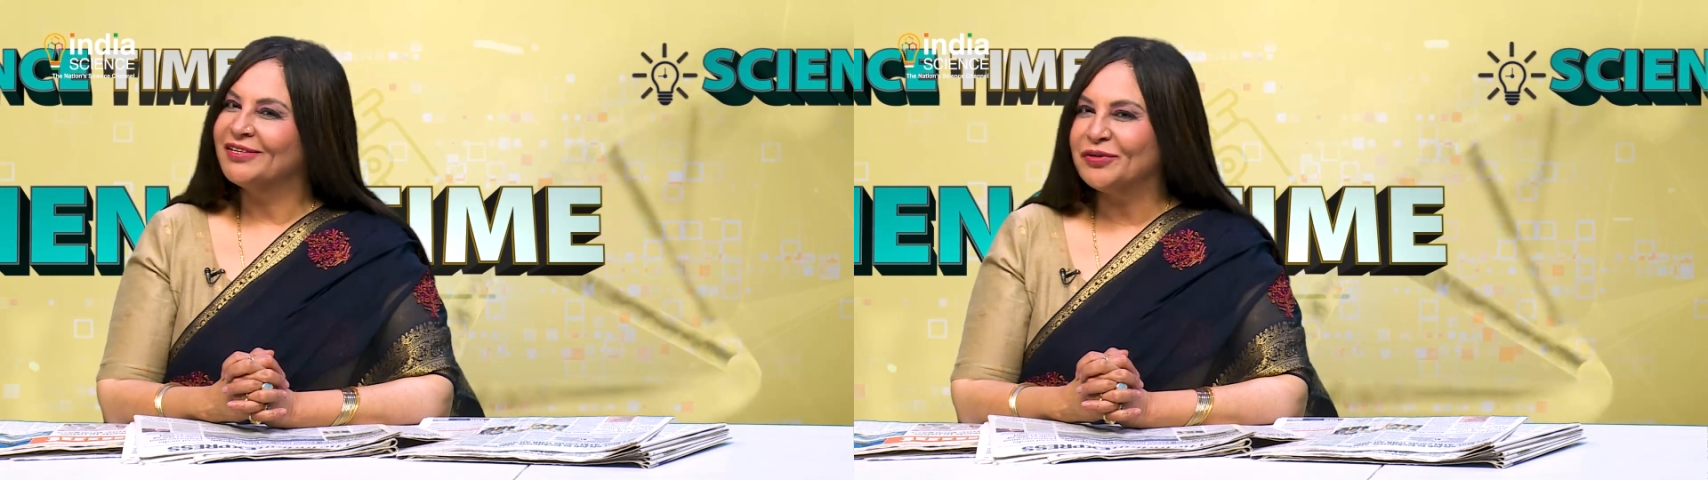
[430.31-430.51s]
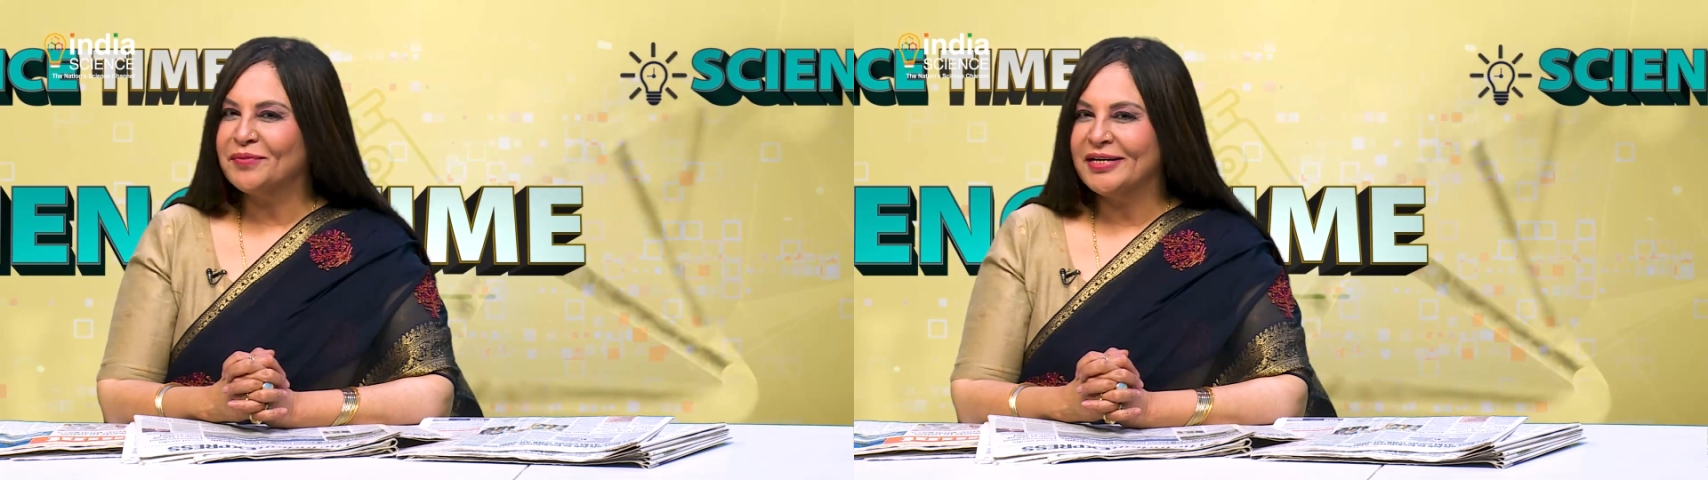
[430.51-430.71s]

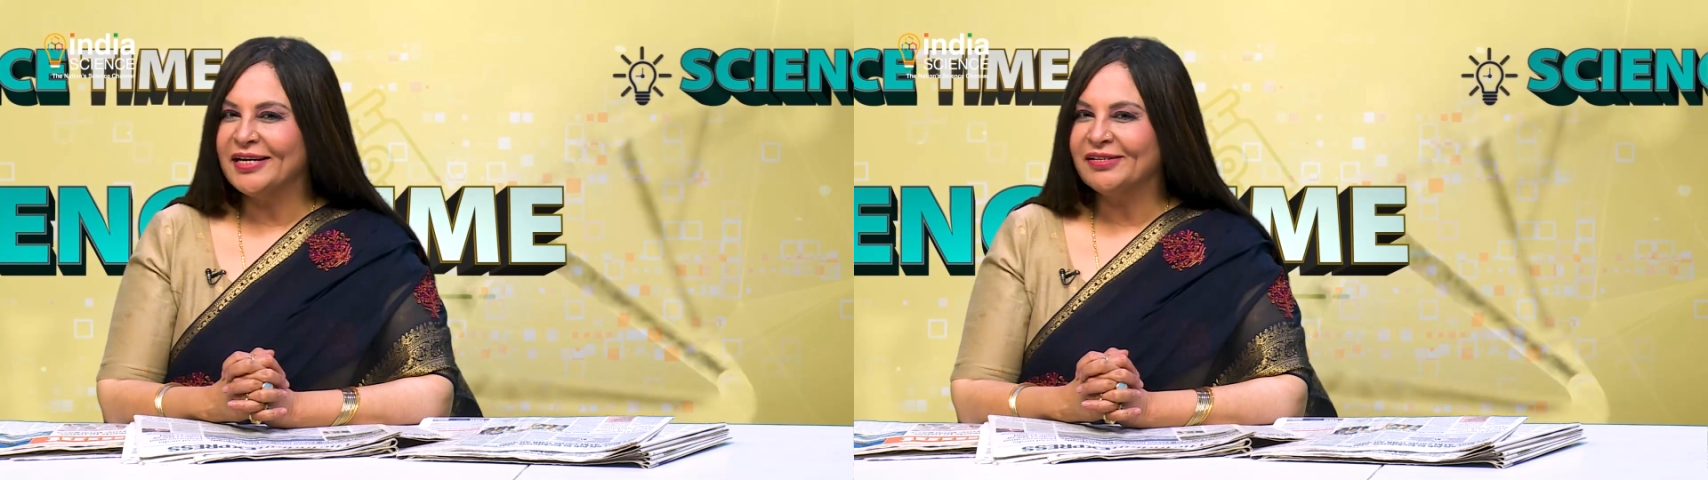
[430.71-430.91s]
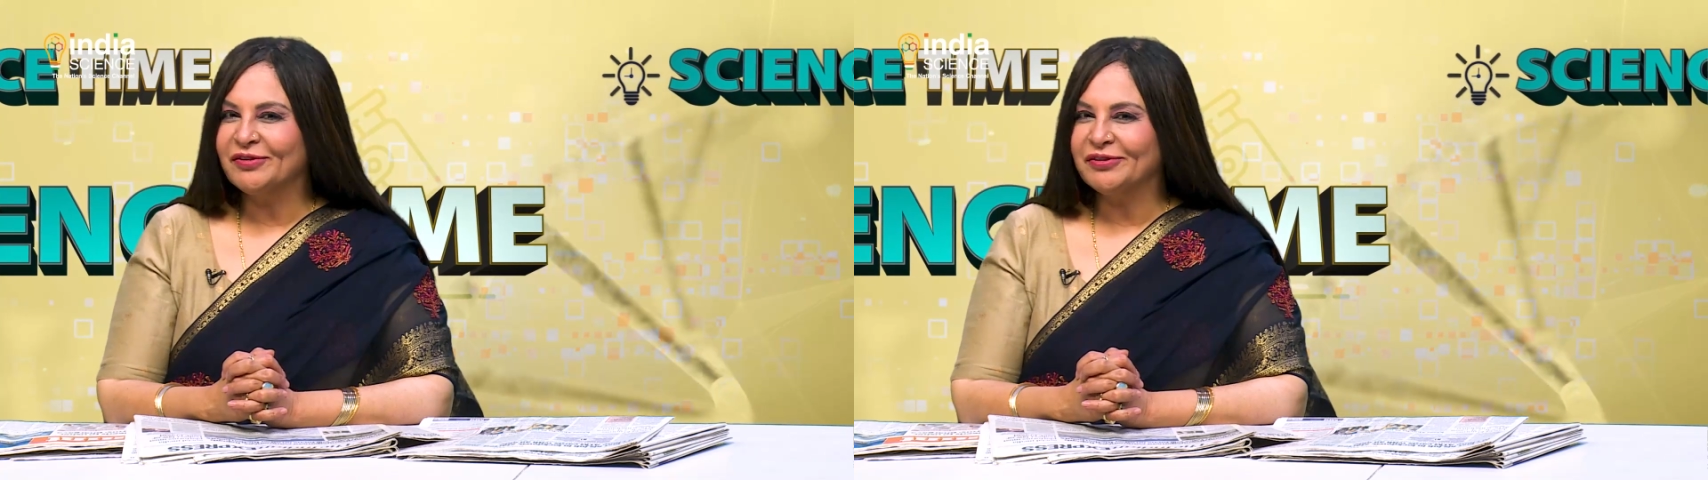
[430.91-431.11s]
So
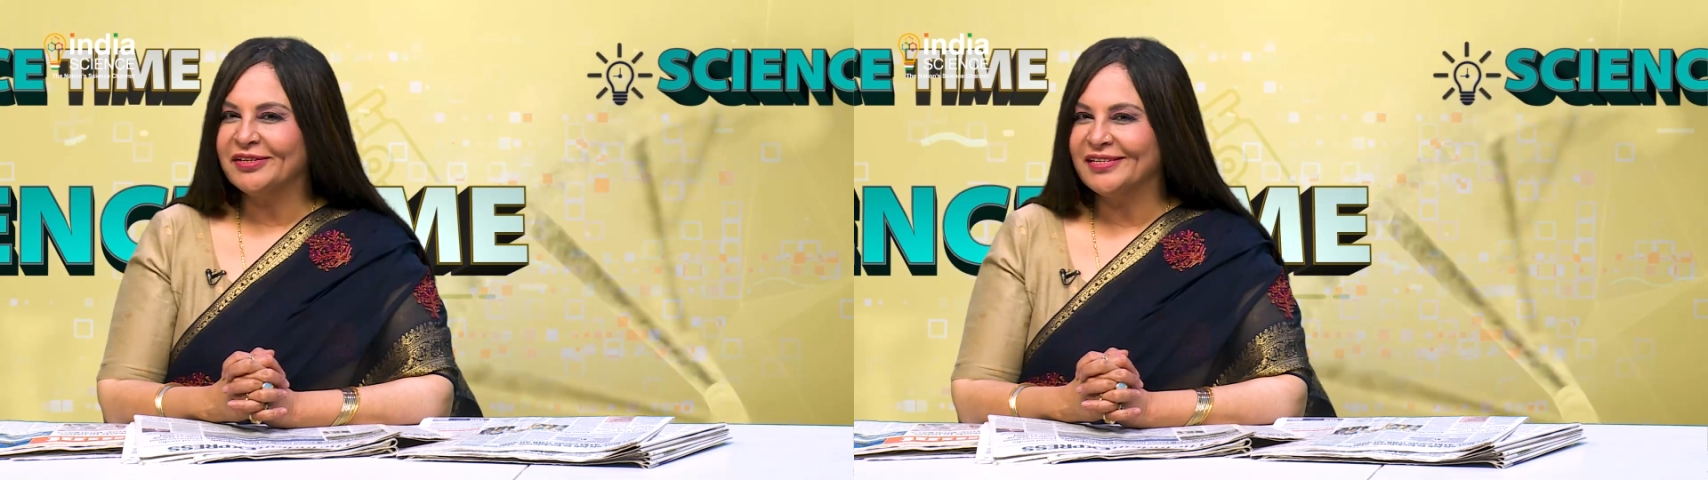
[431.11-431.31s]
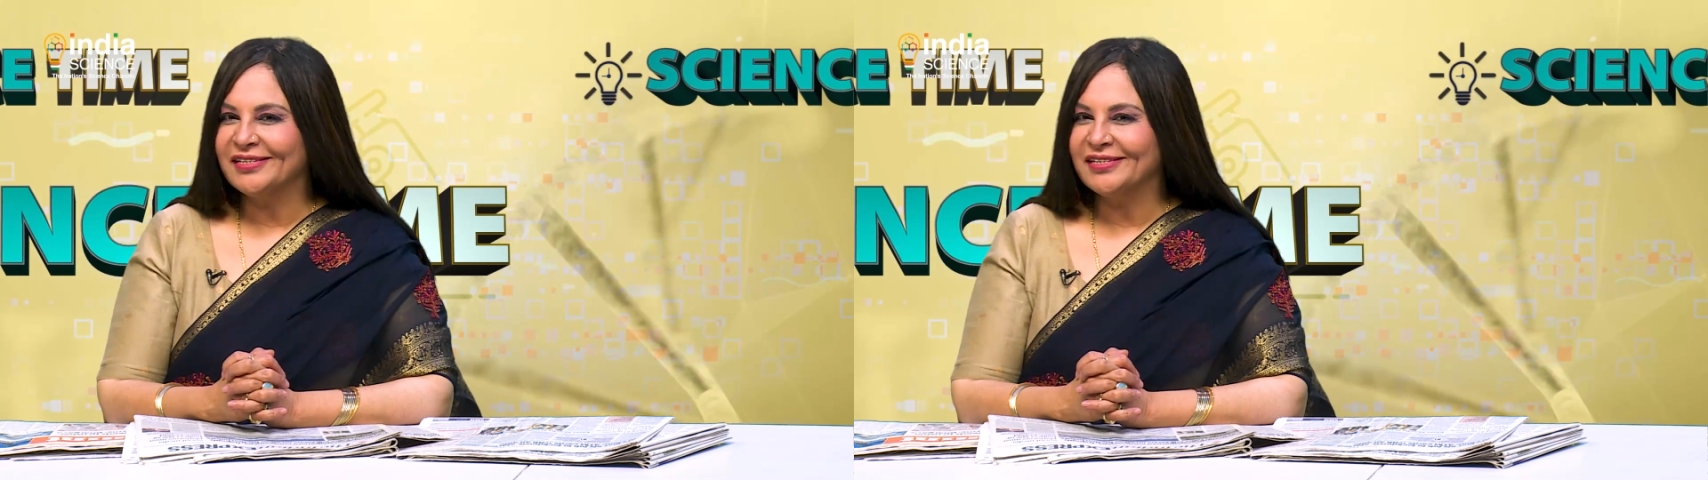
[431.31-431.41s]
maintain social